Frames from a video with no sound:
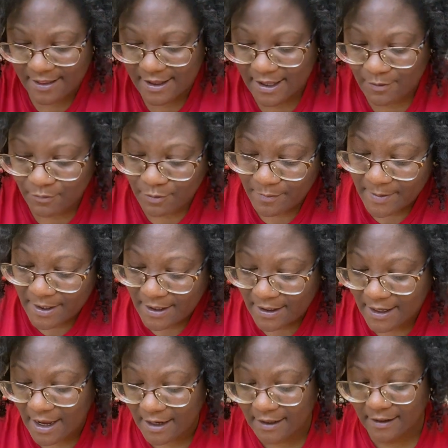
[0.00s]
It will be
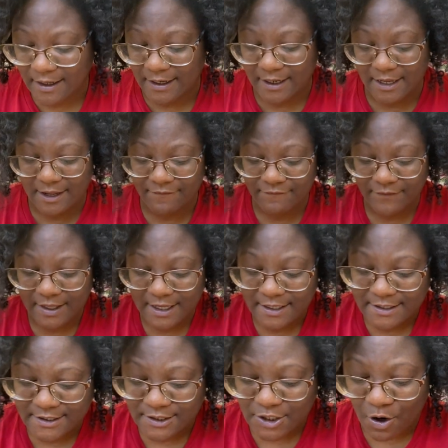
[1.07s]
kind of like if
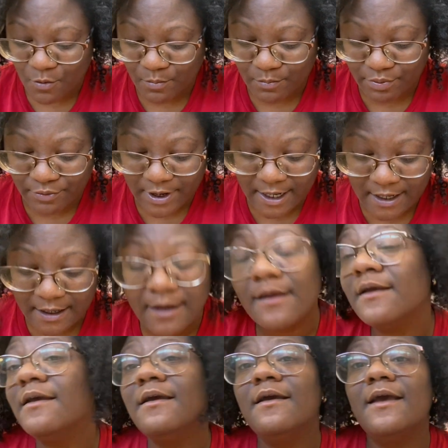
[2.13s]
kids don't bring
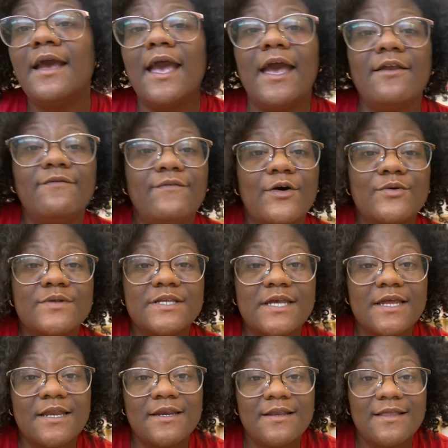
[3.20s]
headphones
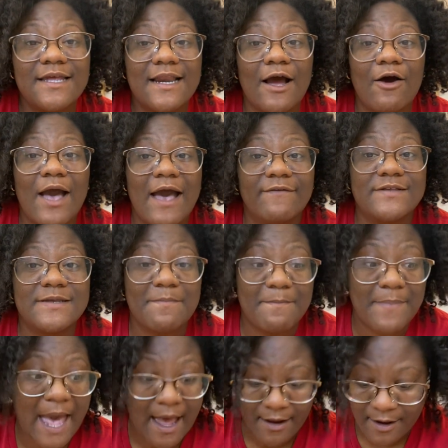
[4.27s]
in, then I'll have some
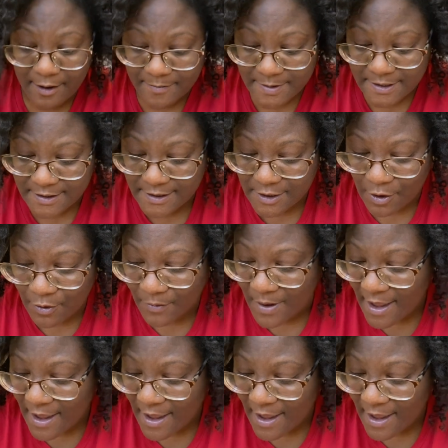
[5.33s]
backups. So